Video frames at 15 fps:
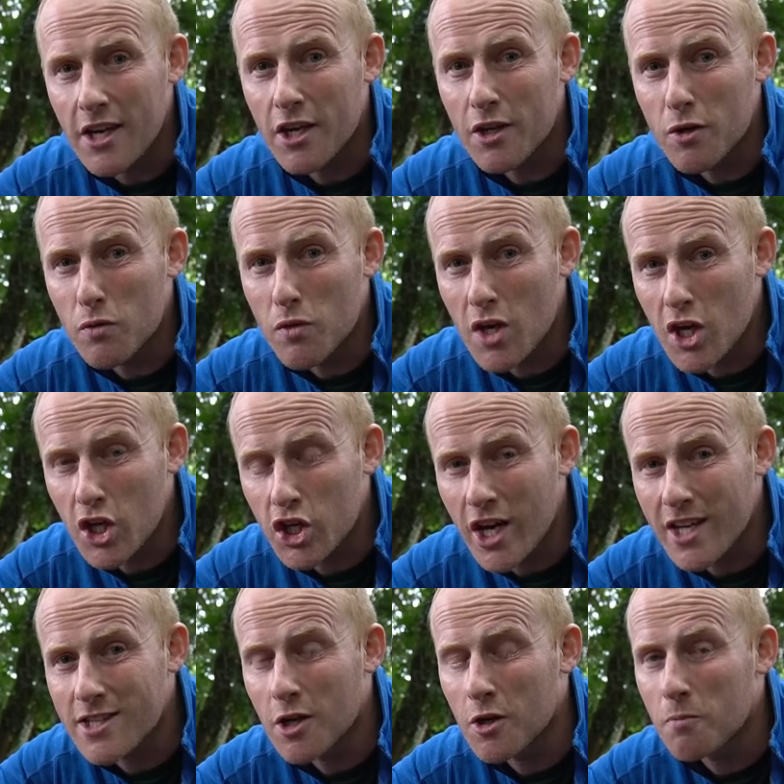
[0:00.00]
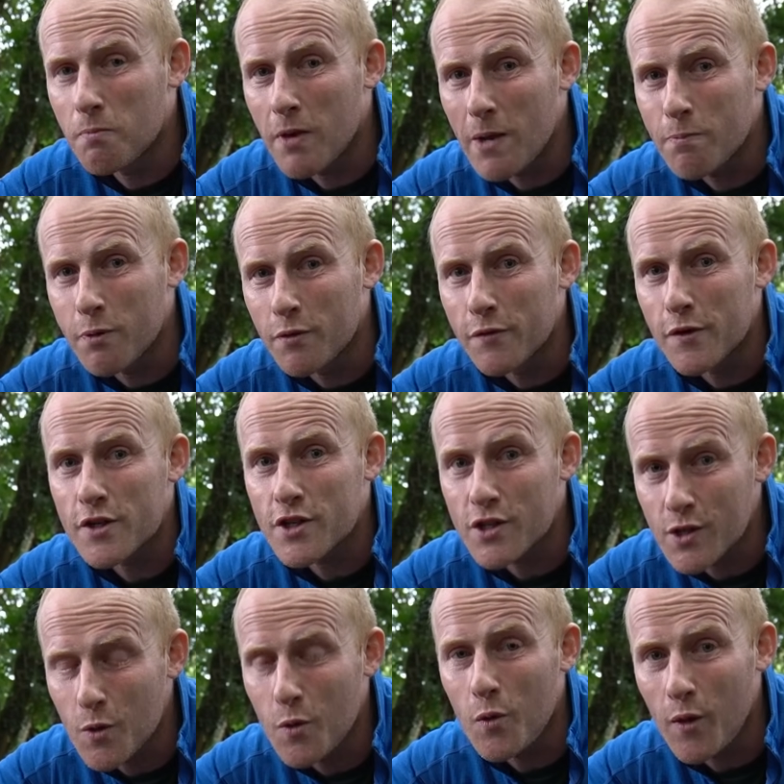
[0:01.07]
you can only shit on people for
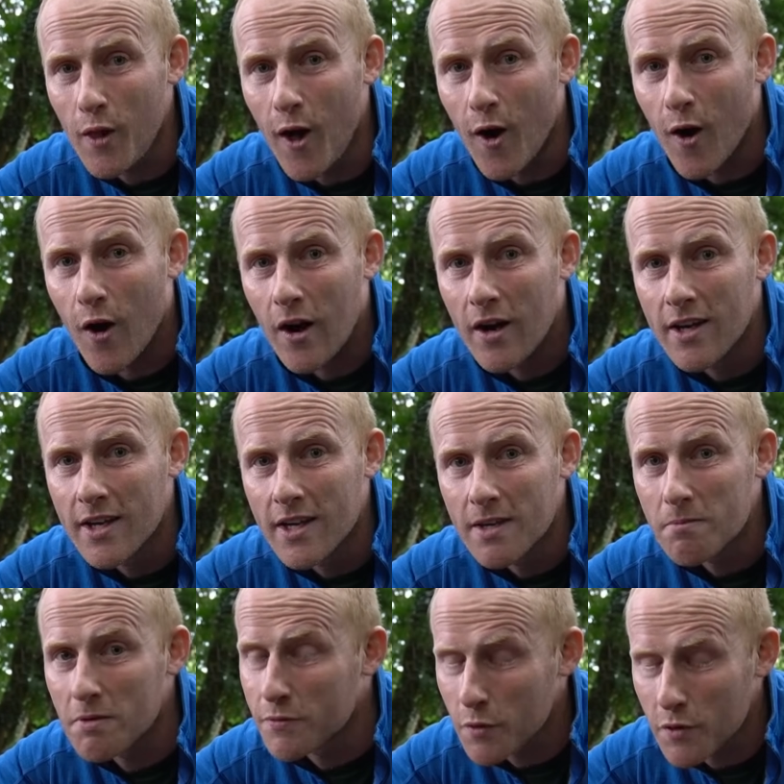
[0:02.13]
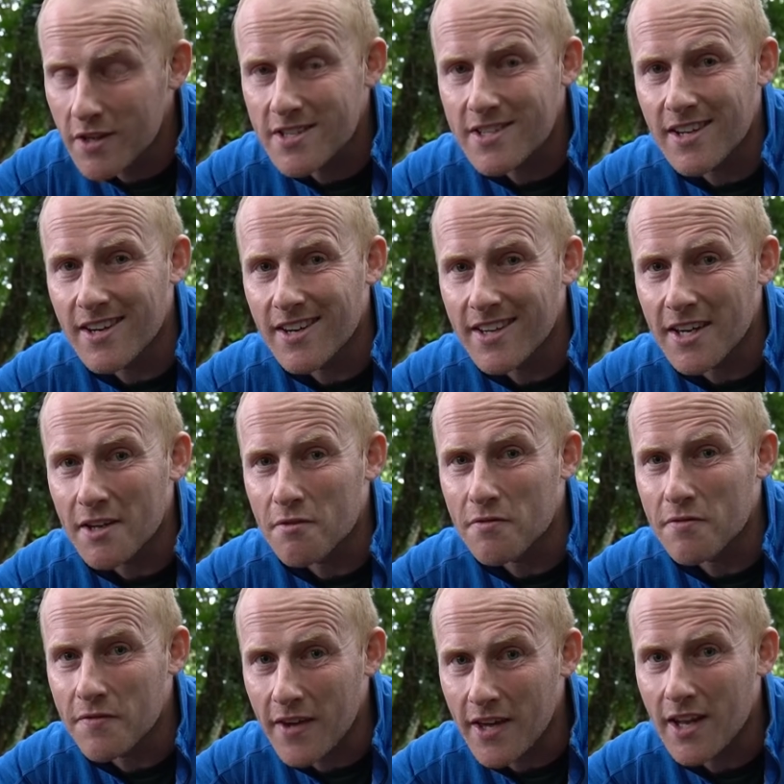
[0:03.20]
so long before they start getting
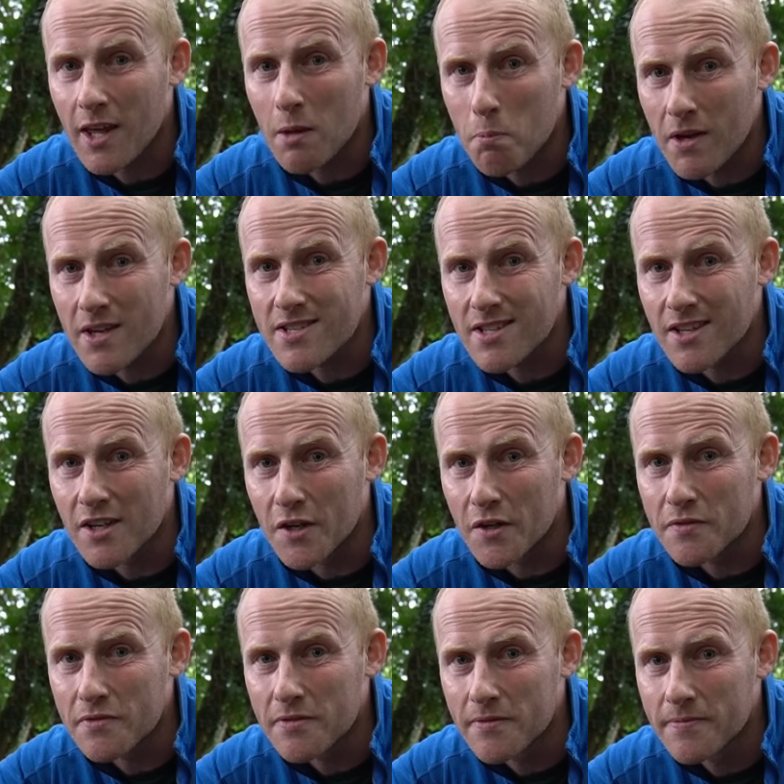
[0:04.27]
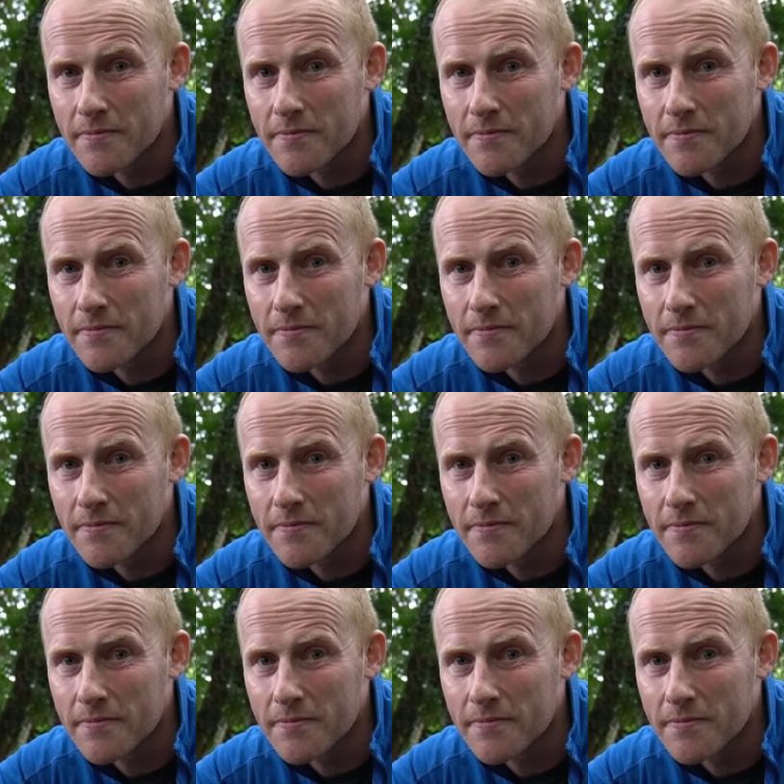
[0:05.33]
very pissed off.